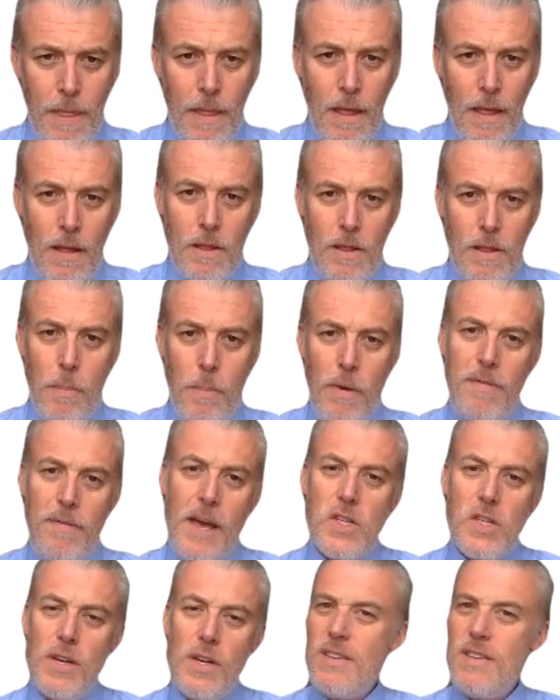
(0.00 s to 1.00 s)
The
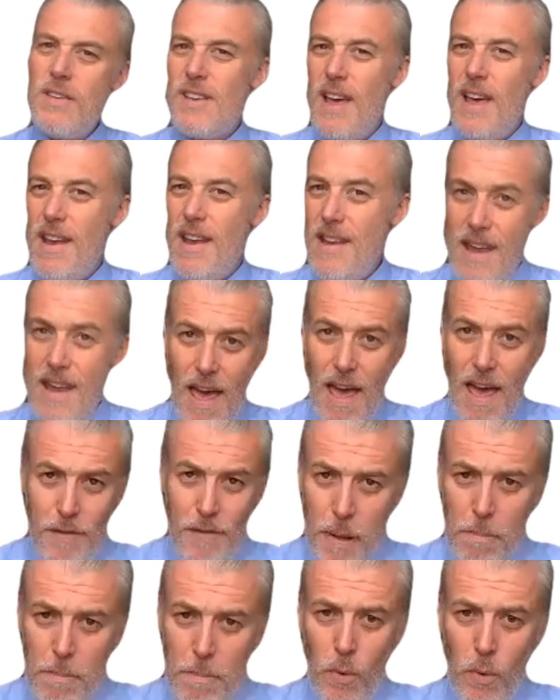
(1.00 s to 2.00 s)
profession has never
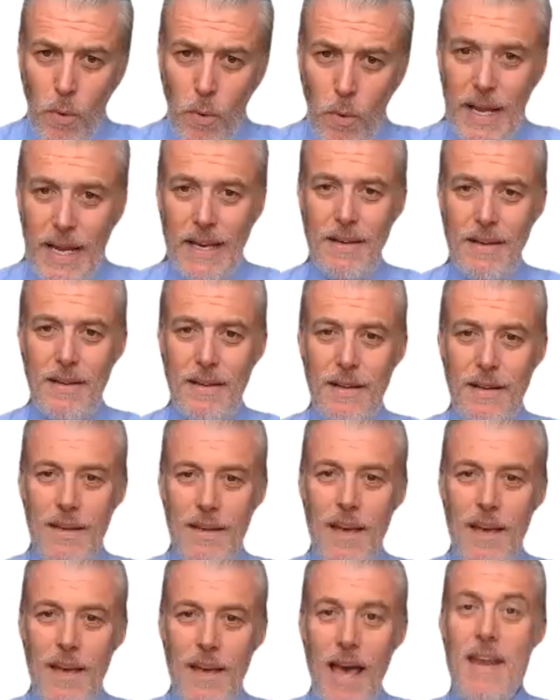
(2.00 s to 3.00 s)
been more needed
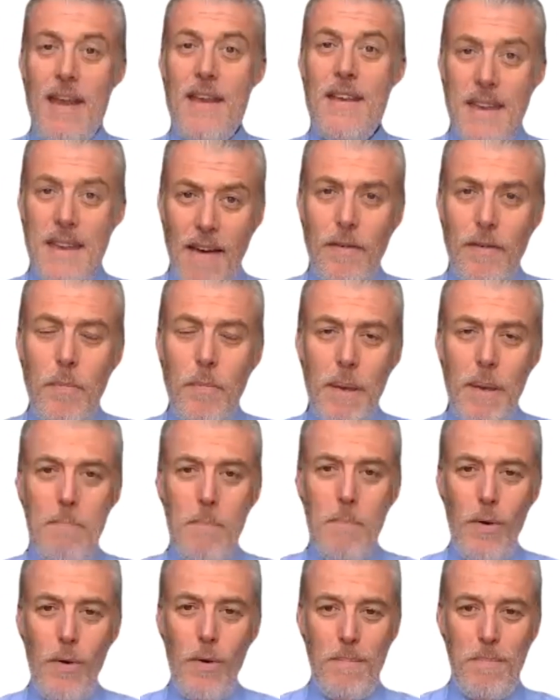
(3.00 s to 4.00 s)
and never been
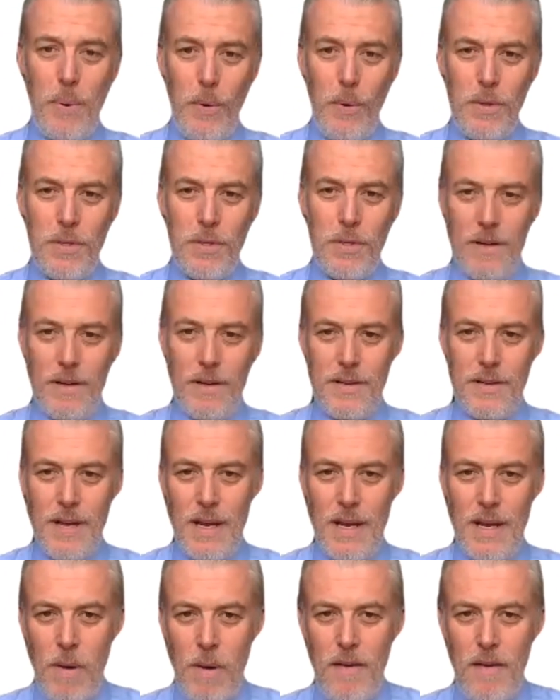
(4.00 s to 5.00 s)
more important,
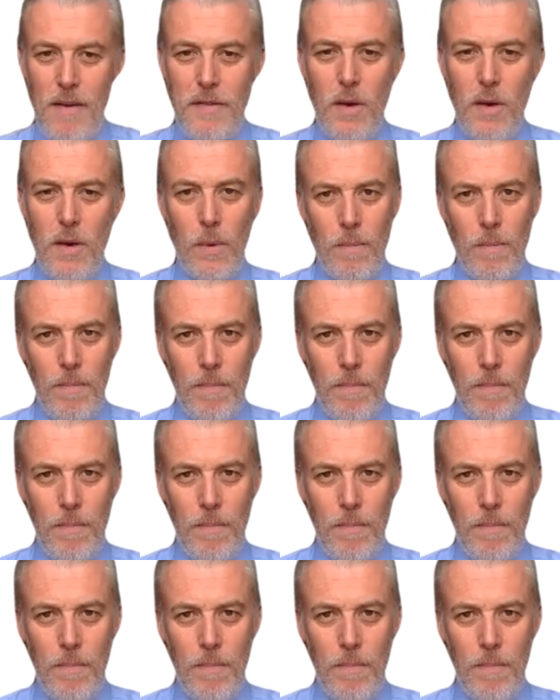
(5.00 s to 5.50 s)
in my view.